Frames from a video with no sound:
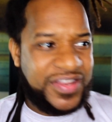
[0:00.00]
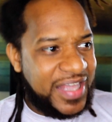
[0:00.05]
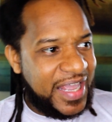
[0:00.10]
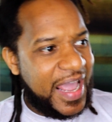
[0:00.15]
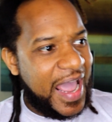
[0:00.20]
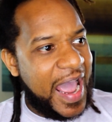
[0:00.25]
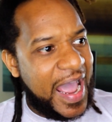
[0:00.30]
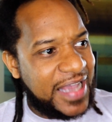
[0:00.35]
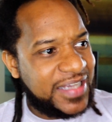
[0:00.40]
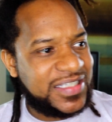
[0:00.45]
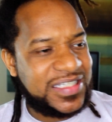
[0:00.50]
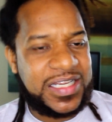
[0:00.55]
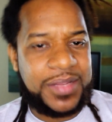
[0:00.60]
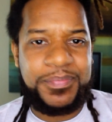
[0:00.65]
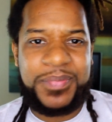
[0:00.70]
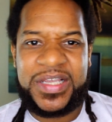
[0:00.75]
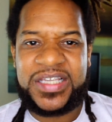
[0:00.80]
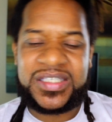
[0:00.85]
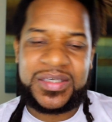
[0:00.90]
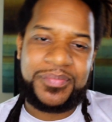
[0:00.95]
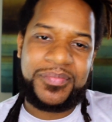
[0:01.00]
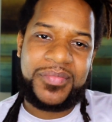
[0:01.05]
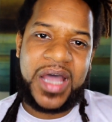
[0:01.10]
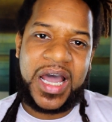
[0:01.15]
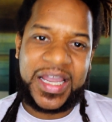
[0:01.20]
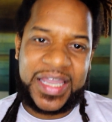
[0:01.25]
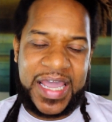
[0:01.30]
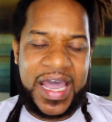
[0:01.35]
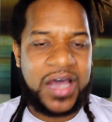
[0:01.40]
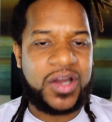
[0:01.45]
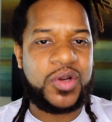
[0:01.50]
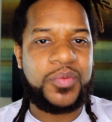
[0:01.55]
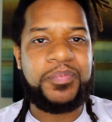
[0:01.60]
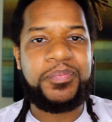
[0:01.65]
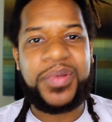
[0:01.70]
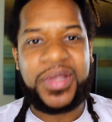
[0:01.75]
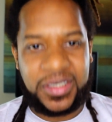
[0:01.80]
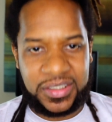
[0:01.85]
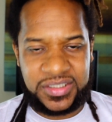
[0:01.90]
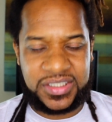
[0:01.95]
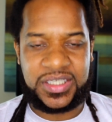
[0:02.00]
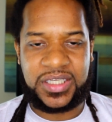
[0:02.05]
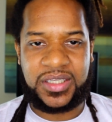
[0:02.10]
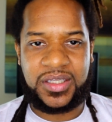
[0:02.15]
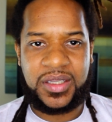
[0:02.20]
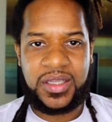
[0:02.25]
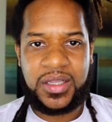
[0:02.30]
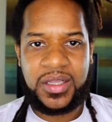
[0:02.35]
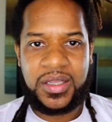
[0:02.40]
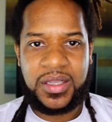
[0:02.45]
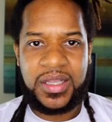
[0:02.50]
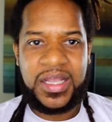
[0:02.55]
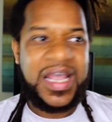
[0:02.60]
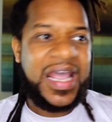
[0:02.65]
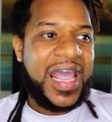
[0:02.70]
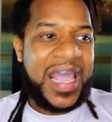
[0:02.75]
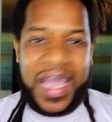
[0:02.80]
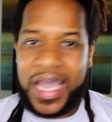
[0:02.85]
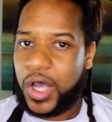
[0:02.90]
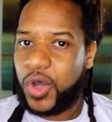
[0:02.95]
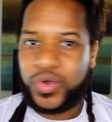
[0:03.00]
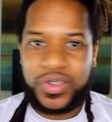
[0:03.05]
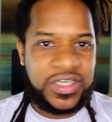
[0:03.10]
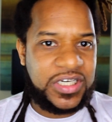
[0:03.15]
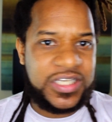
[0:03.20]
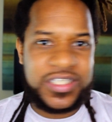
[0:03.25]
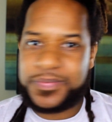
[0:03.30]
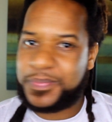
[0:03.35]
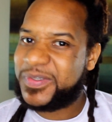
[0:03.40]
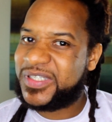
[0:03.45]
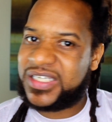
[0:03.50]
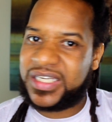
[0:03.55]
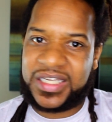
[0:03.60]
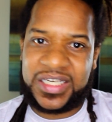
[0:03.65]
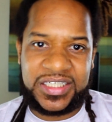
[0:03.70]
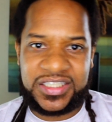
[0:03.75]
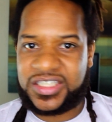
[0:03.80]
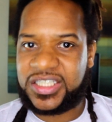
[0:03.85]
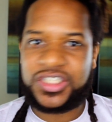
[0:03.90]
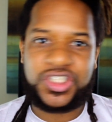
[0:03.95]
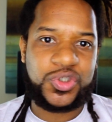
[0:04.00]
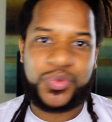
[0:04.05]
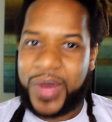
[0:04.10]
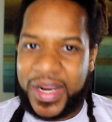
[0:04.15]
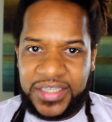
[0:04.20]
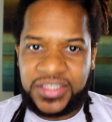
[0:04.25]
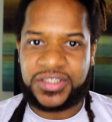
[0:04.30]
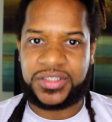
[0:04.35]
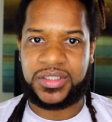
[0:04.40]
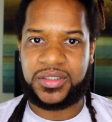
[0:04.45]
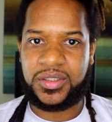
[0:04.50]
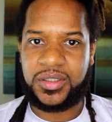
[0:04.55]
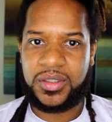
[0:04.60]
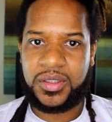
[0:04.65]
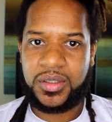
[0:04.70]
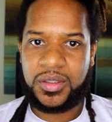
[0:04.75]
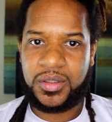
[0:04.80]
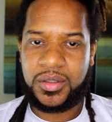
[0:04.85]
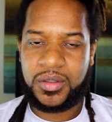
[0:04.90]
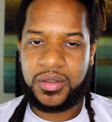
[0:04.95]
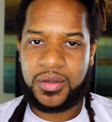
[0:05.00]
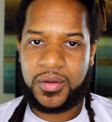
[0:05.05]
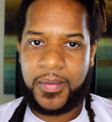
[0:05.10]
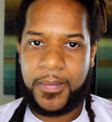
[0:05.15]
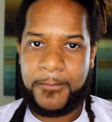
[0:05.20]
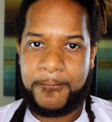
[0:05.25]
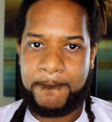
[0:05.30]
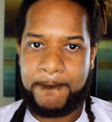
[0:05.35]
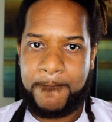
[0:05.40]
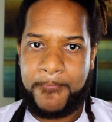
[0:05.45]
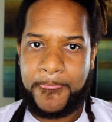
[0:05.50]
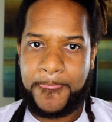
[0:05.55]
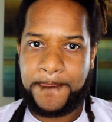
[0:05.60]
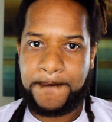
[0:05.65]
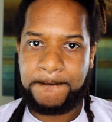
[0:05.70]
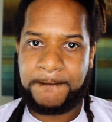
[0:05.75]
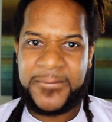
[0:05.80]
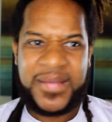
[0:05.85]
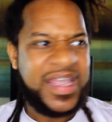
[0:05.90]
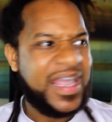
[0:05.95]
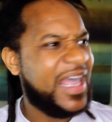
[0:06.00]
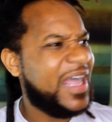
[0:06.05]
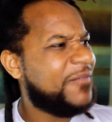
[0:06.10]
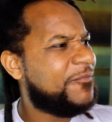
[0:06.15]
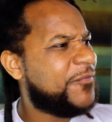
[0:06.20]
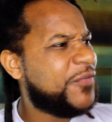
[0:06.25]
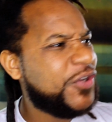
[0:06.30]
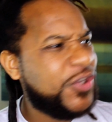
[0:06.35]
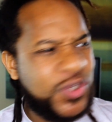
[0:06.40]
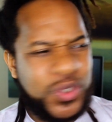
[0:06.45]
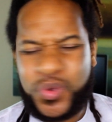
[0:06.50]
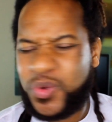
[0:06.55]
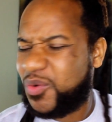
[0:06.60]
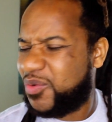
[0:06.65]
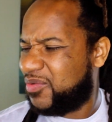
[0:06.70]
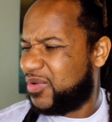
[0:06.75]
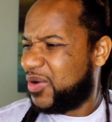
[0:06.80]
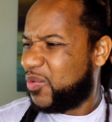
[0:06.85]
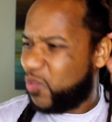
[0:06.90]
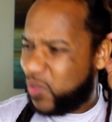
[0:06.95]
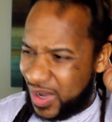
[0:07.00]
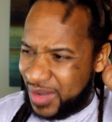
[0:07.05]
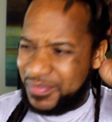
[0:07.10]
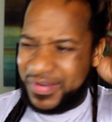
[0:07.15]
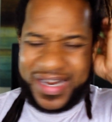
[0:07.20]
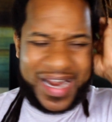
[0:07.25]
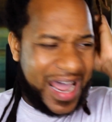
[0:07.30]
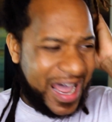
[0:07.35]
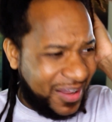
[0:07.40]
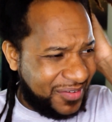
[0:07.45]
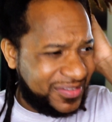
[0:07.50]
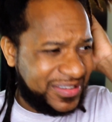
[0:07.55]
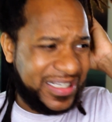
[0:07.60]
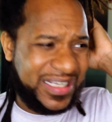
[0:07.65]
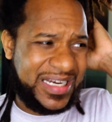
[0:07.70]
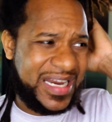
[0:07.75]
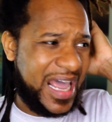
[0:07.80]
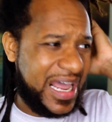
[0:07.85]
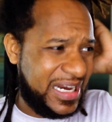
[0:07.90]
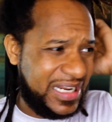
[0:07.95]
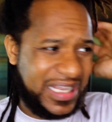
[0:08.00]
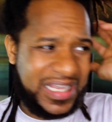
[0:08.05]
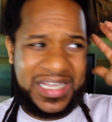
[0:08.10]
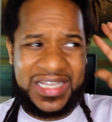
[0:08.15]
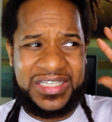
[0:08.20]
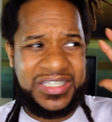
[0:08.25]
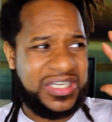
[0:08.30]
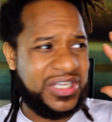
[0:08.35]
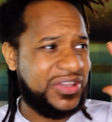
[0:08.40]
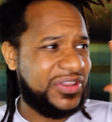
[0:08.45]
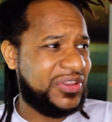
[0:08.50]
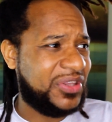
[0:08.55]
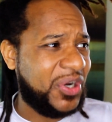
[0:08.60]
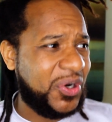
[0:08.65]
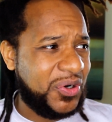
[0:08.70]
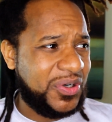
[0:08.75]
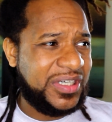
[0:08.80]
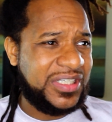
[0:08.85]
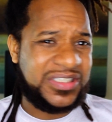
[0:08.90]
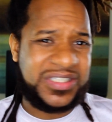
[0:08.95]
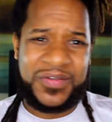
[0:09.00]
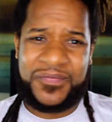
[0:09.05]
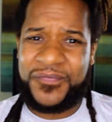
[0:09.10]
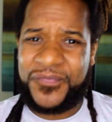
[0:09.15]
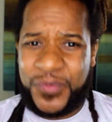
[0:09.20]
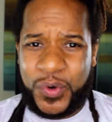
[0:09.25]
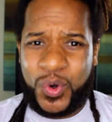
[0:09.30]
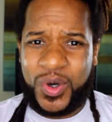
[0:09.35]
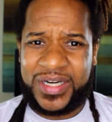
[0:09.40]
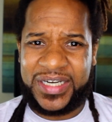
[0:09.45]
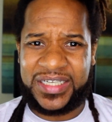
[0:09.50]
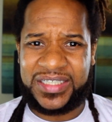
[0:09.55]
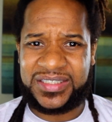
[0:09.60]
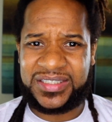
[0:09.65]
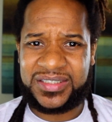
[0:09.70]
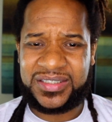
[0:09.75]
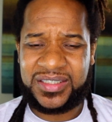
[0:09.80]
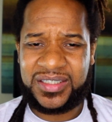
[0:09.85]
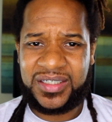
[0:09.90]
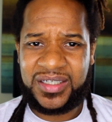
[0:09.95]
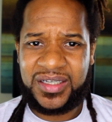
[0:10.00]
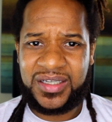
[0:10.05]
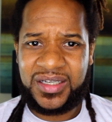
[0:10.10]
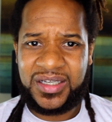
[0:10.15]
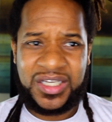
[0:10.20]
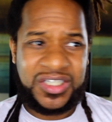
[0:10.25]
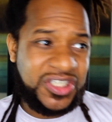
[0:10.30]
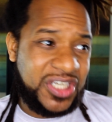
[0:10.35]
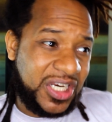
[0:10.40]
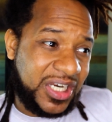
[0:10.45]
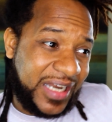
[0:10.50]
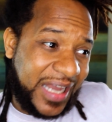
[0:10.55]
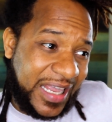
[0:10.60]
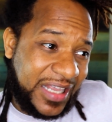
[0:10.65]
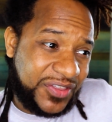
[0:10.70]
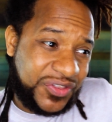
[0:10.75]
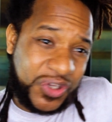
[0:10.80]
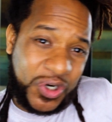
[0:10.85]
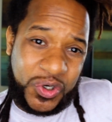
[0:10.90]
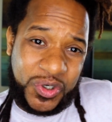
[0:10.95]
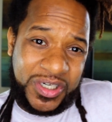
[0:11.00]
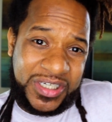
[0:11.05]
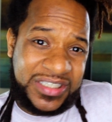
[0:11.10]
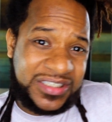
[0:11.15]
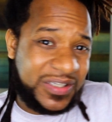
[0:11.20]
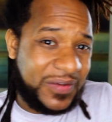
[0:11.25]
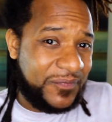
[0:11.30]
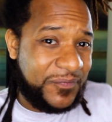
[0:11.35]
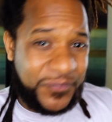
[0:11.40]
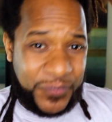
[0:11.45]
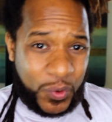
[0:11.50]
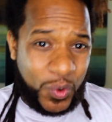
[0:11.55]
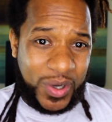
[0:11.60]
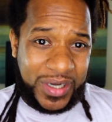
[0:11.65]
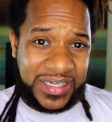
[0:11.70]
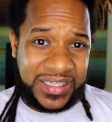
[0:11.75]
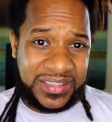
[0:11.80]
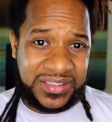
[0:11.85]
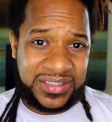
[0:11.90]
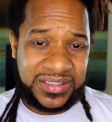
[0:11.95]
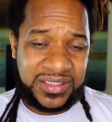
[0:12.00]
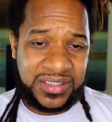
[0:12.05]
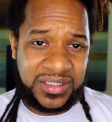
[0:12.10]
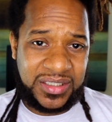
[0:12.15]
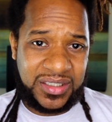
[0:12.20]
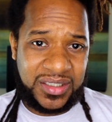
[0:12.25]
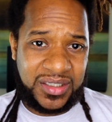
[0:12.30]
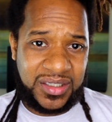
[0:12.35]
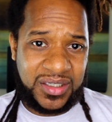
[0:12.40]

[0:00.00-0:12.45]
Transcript: There has to be some accountability held in this particular situation. And for you women out there that are in your 30s and 40s, your late 30s and 40s,